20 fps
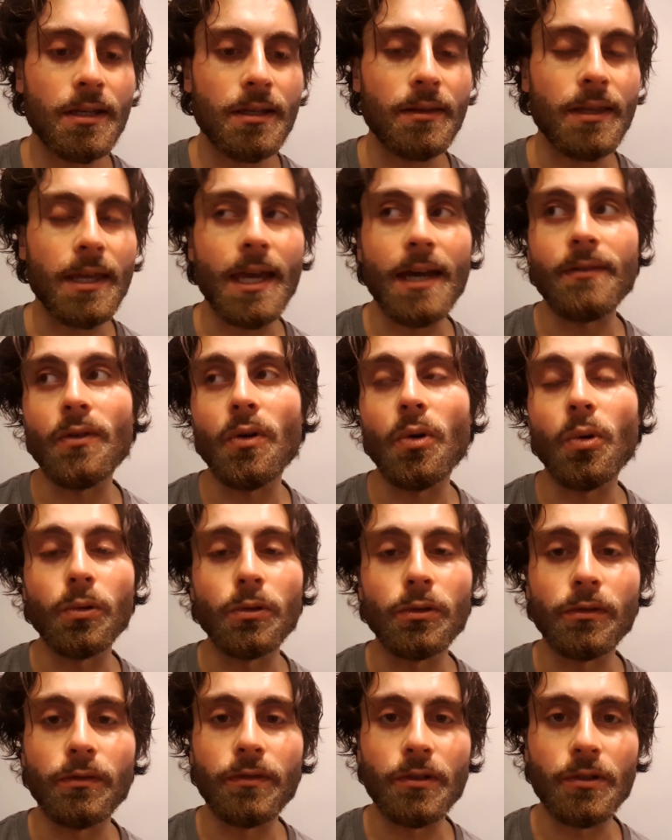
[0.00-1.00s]
They have
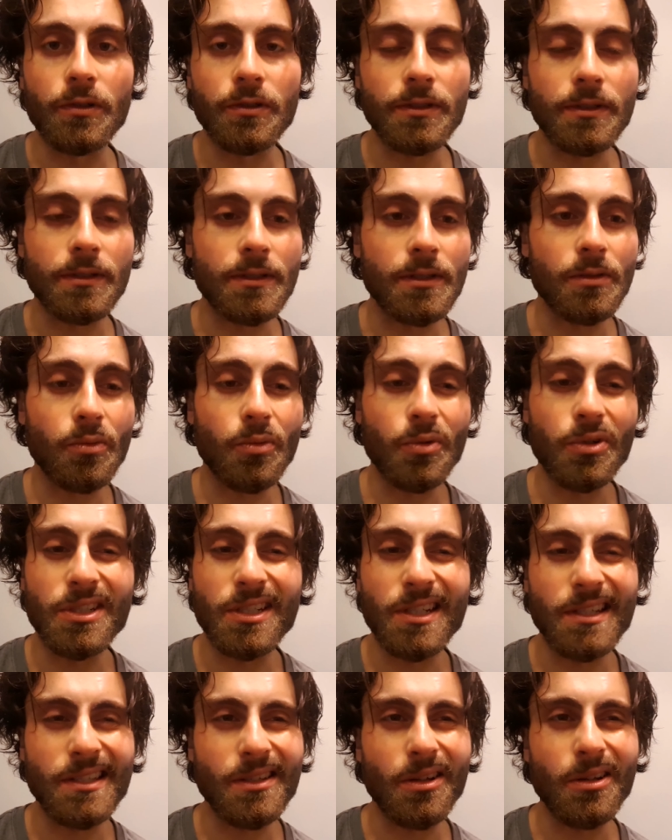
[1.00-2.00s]
older versions, which
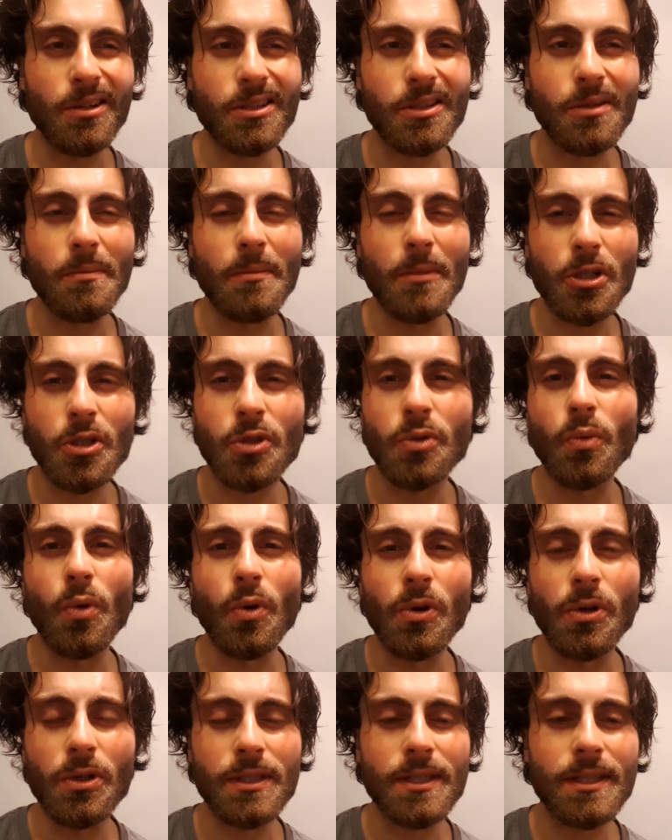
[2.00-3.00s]
is also much
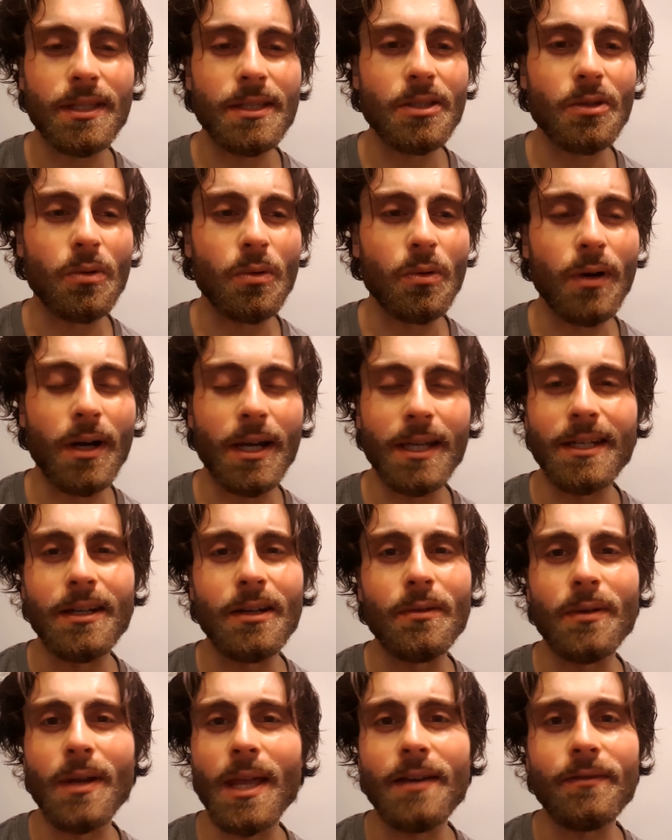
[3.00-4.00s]
worse. So I
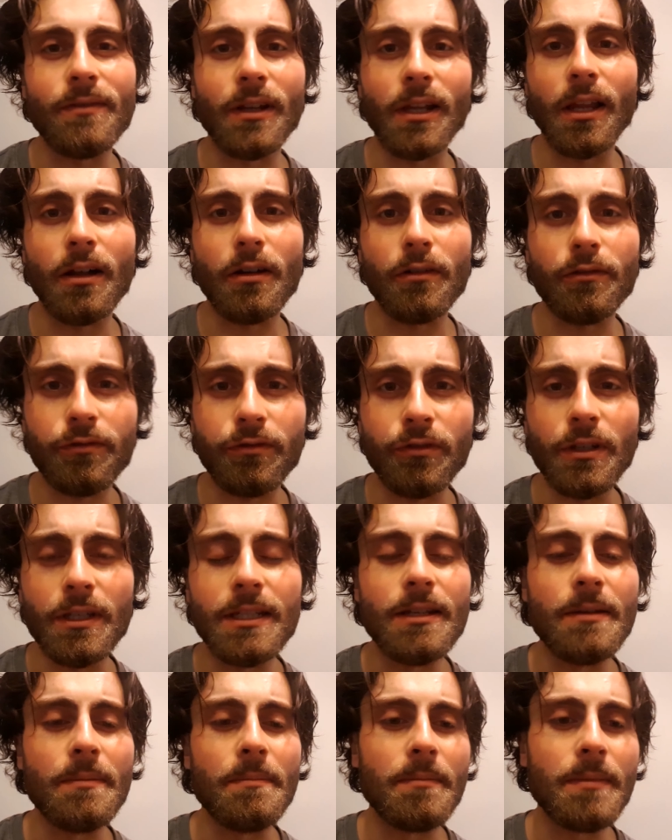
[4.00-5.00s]
didn't have a lot of
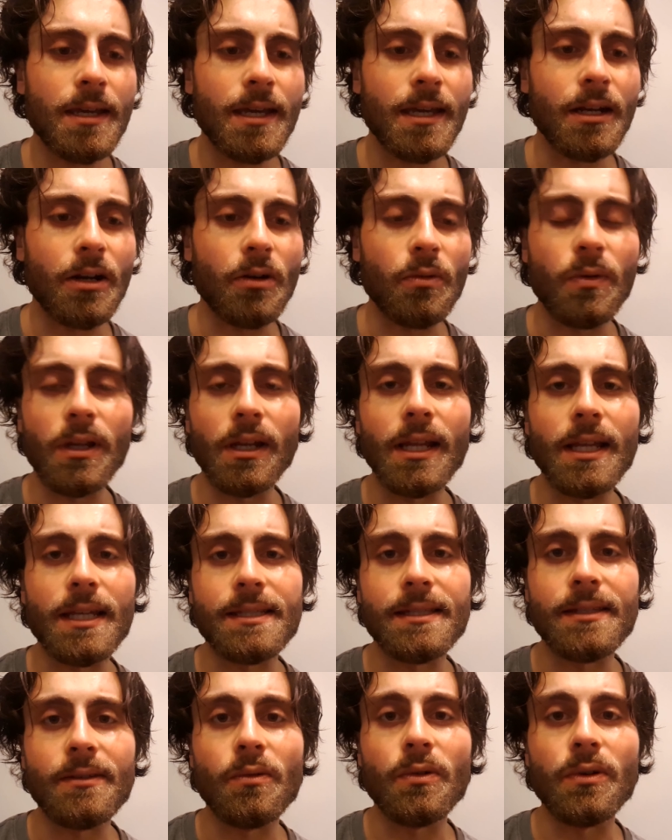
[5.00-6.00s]
freedom, and I
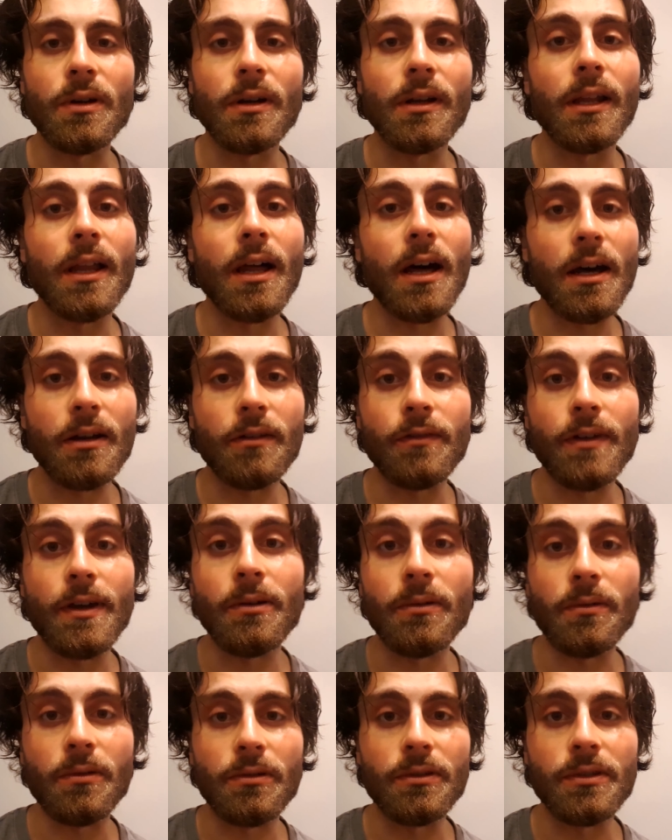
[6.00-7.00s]
realized there were a lot of
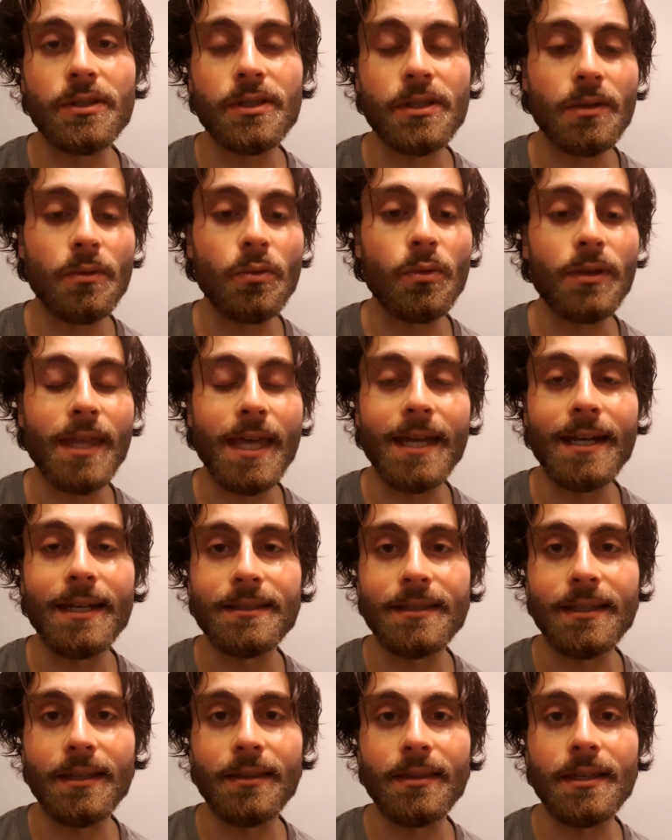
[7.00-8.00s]
errors with
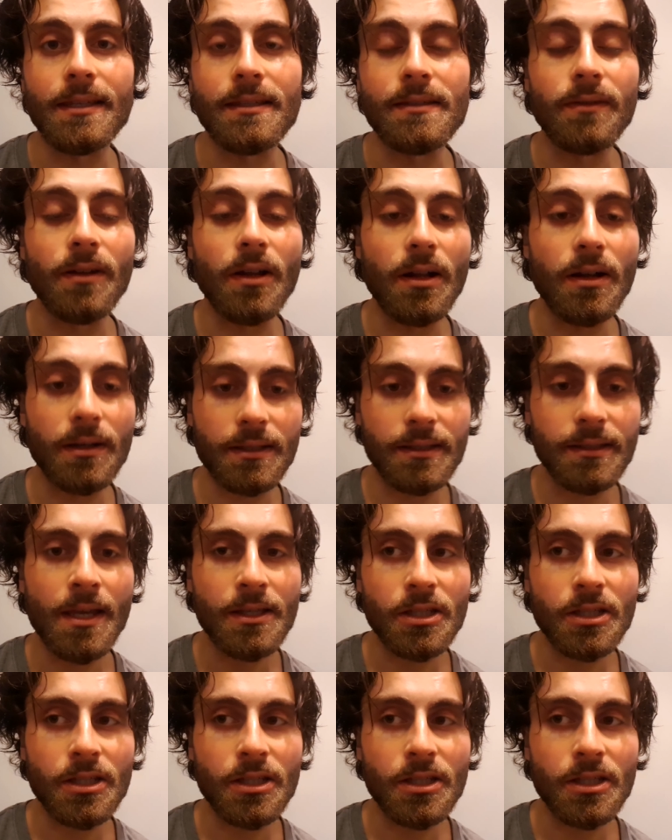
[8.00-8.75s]
editing these vlogs.